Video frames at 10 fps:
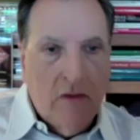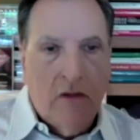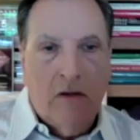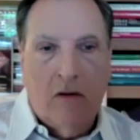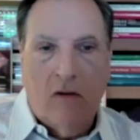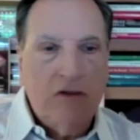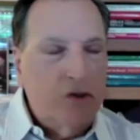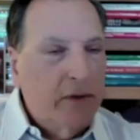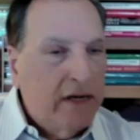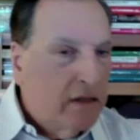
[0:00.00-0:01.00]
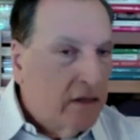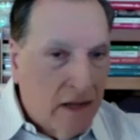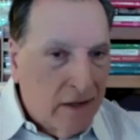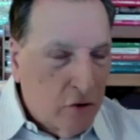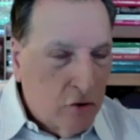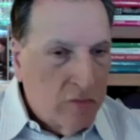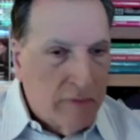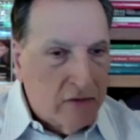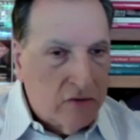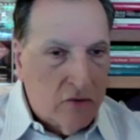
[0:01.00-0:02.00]
Also, anything I'd heard
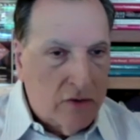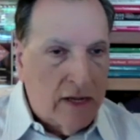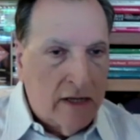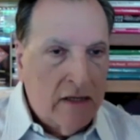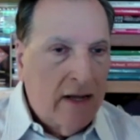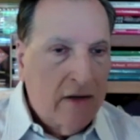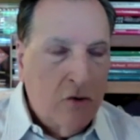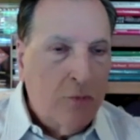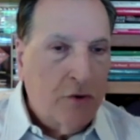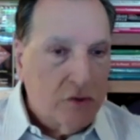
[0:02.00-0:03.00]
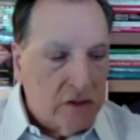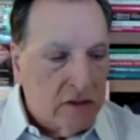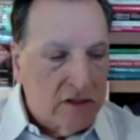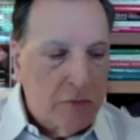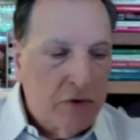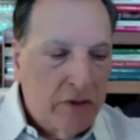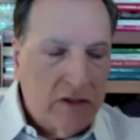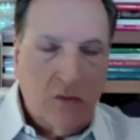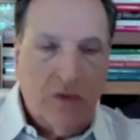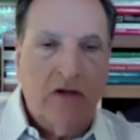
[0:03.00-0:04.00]
about cocaine, I had no personal experience
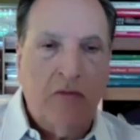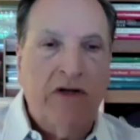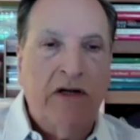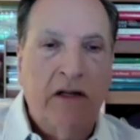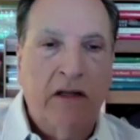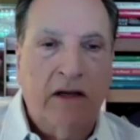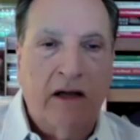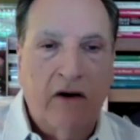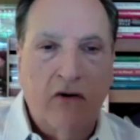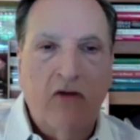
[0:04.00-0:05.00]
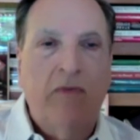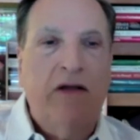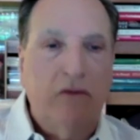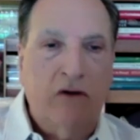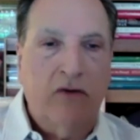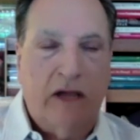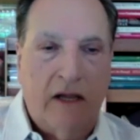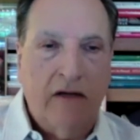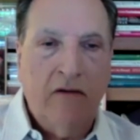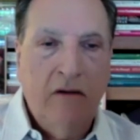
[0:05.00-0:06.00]
with it, but anything I heard about cocaine